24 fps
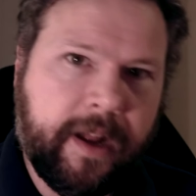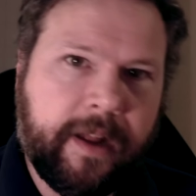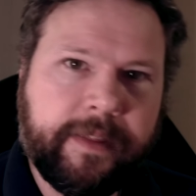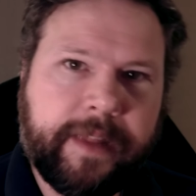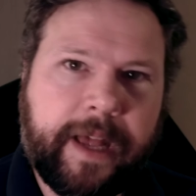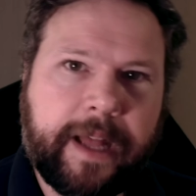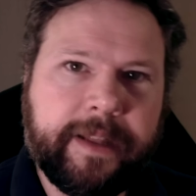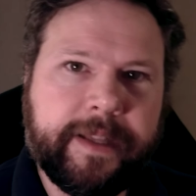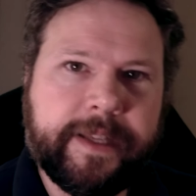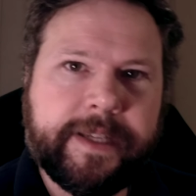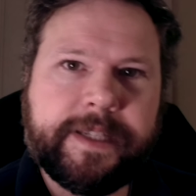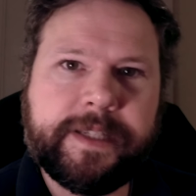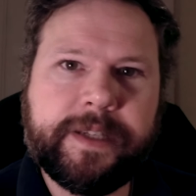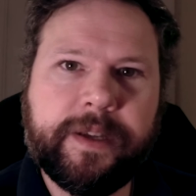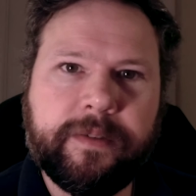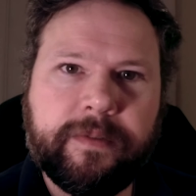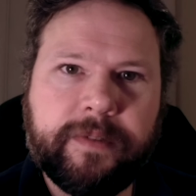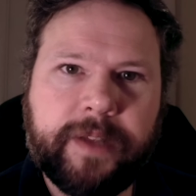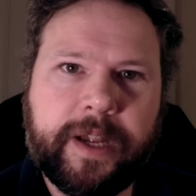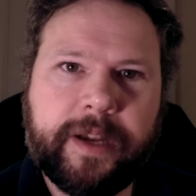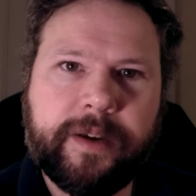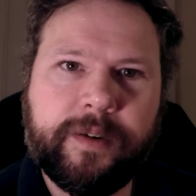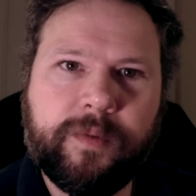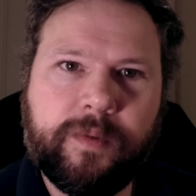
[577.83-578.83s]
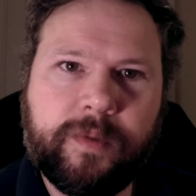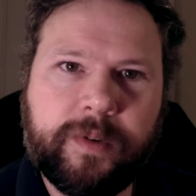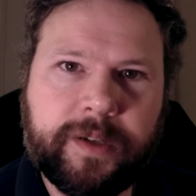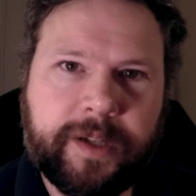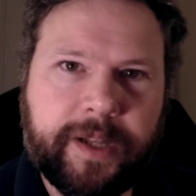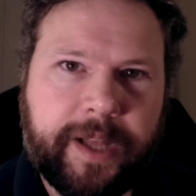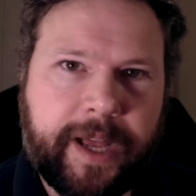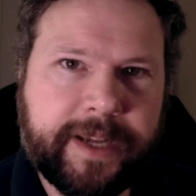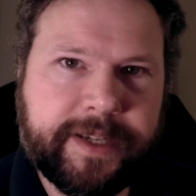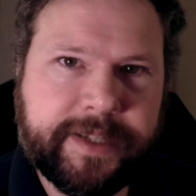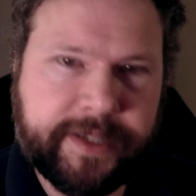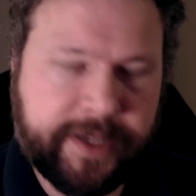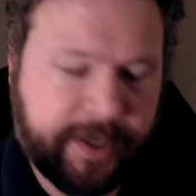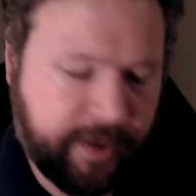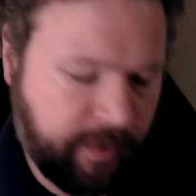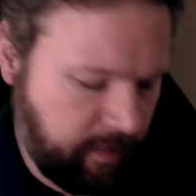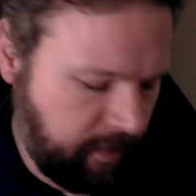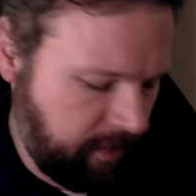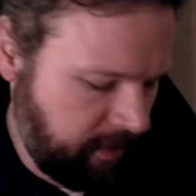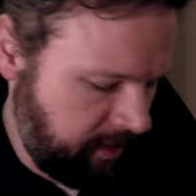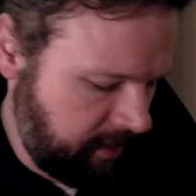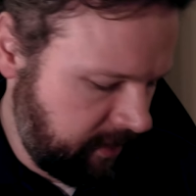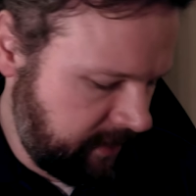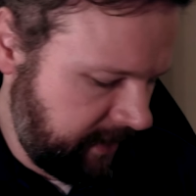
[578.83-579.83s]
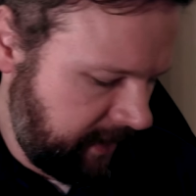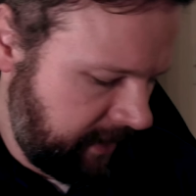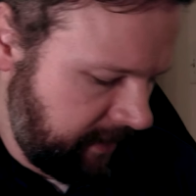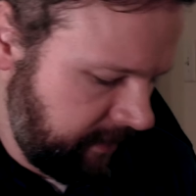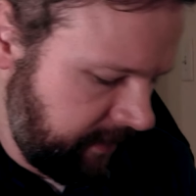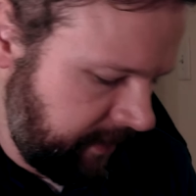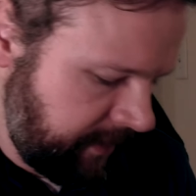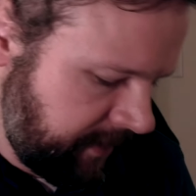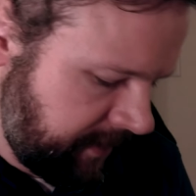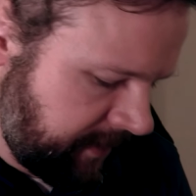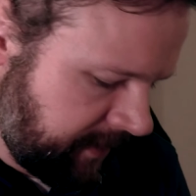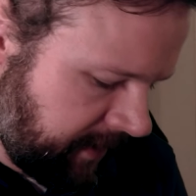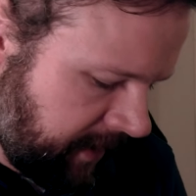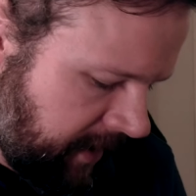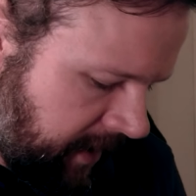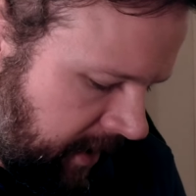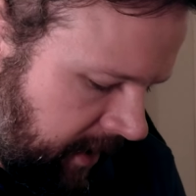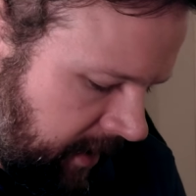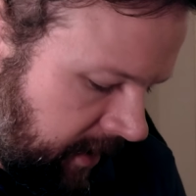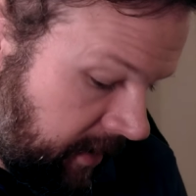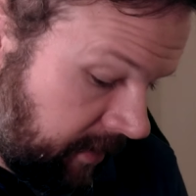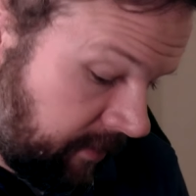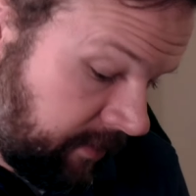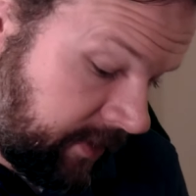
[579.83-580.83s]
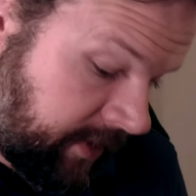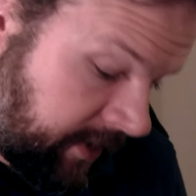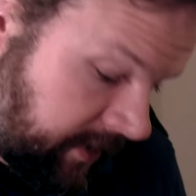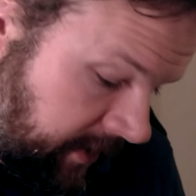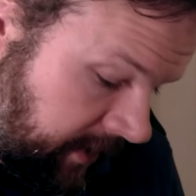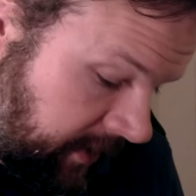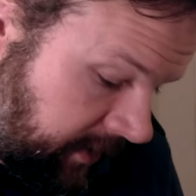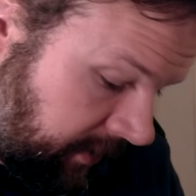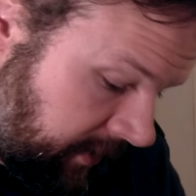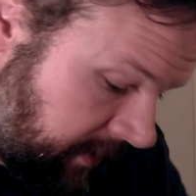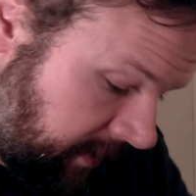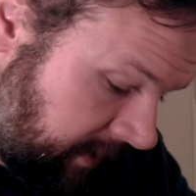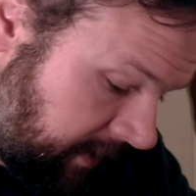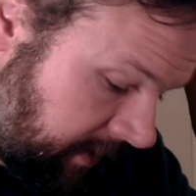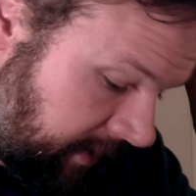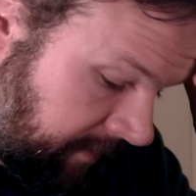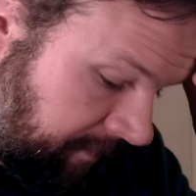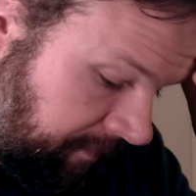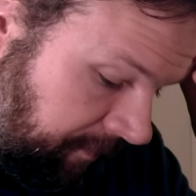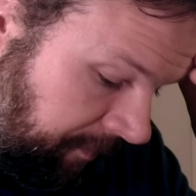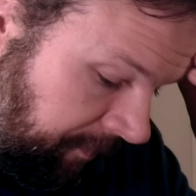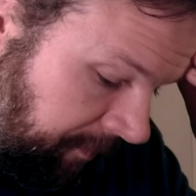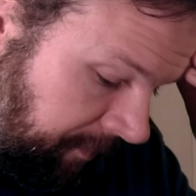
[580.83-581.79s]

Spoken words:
that list of like classic works at least, which is interesting.